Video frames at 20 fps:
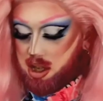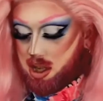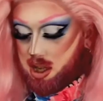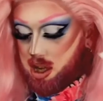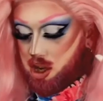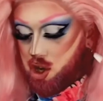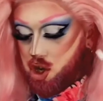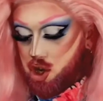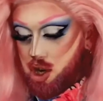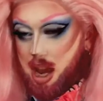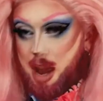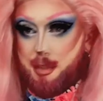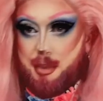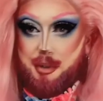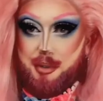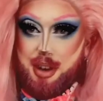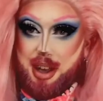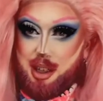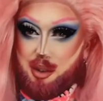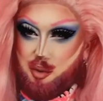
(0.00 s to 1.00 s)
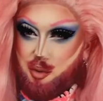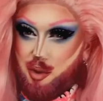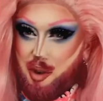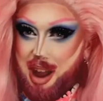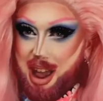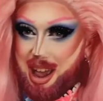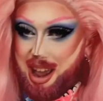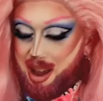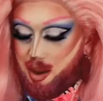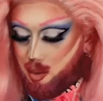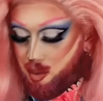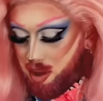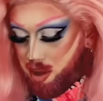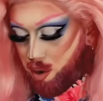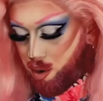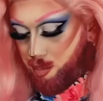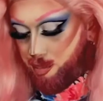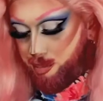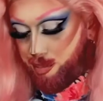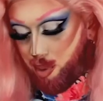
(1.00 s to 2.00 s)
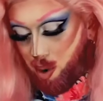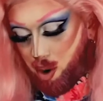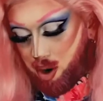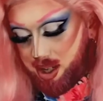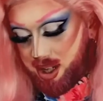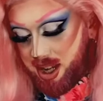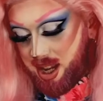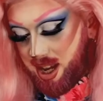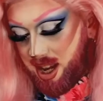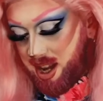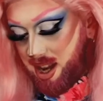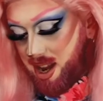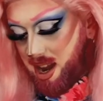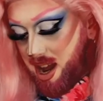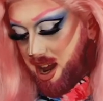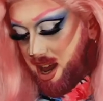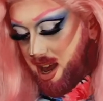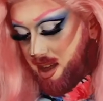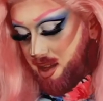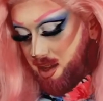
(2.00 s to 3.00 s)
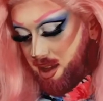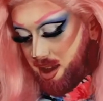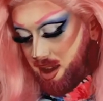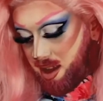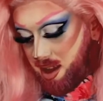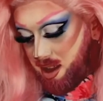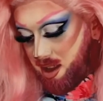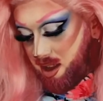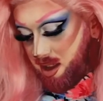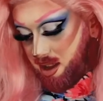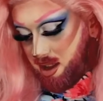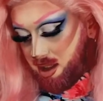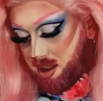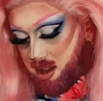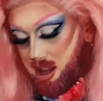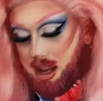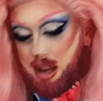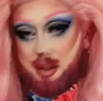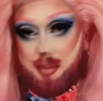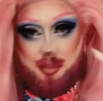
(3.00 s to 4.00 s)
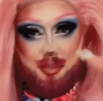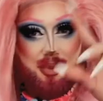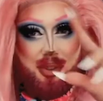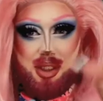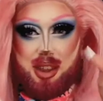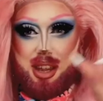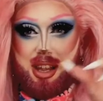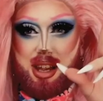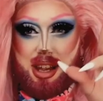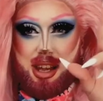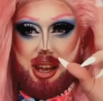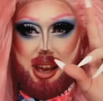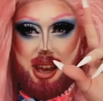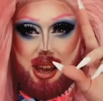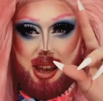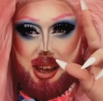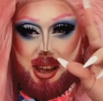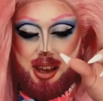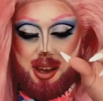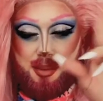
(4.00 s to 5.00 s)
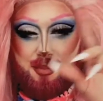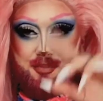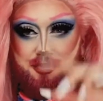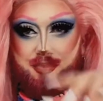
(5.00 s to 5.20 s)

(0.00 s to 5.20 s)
the shape of it is right with her body. The